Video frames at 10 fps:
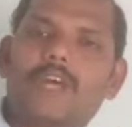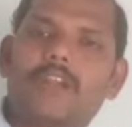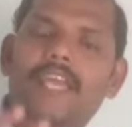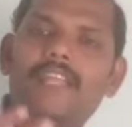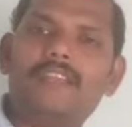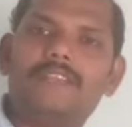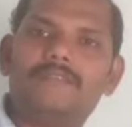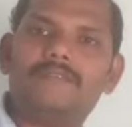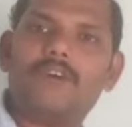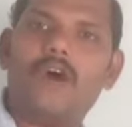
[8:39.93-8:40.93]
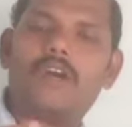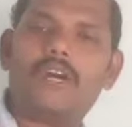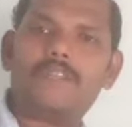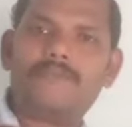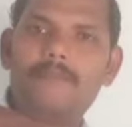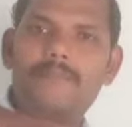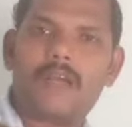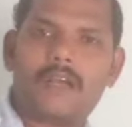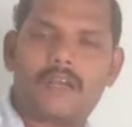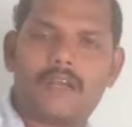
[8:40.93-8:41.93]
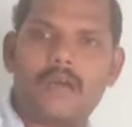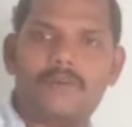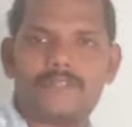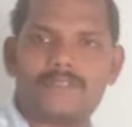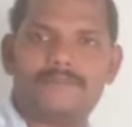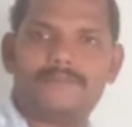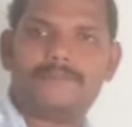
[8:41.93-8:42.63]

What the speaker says: rain occurs from the clouds.